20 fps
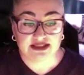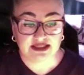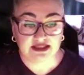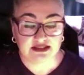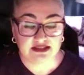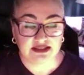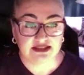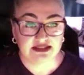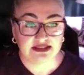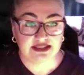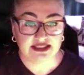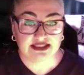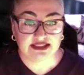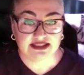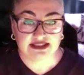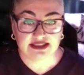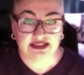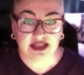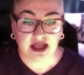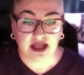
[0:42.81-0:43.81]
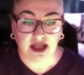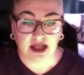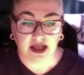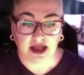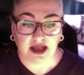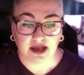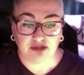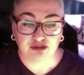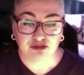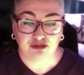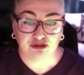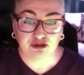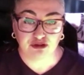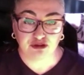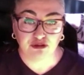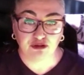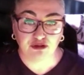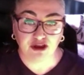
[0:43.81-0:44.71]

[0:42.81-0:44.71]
And this is Andrew